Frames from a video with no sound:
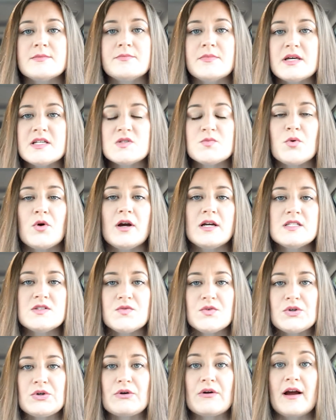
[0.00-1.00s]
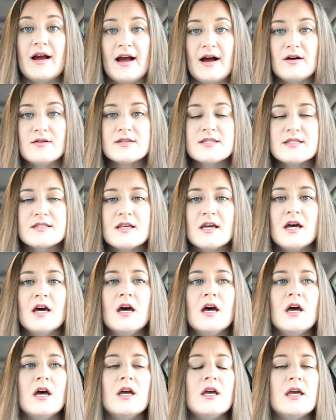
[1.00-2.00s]
and best price for your house,
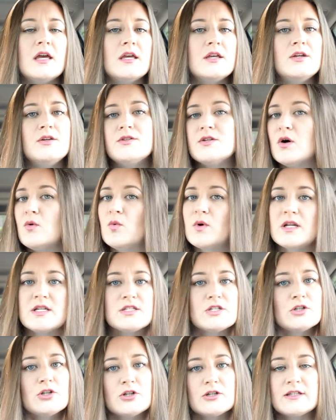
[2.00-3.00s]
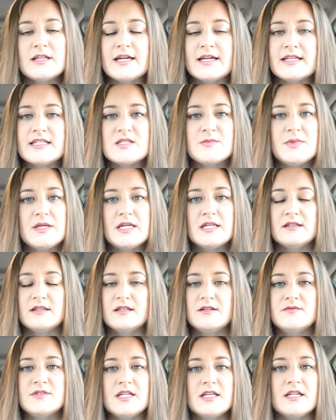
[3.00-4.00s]
you don't want it to look like it's being
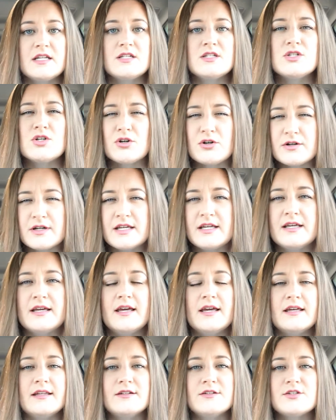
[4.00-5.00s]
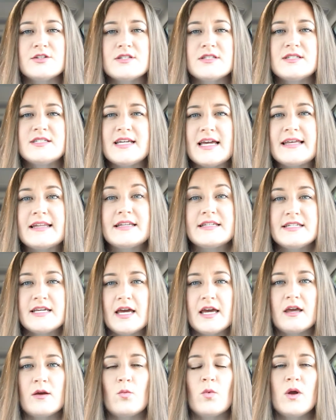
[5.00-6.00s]
lived in and dirty and just day to
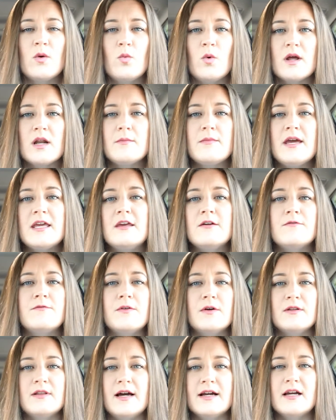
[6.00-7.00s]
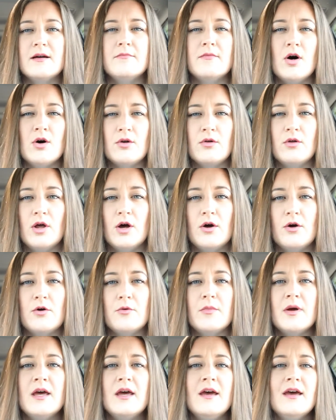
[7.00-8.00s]
day. We want to make it feel like a model
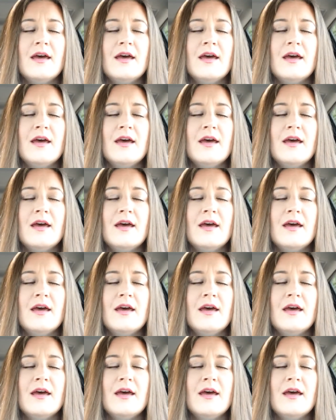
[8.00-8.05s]
home.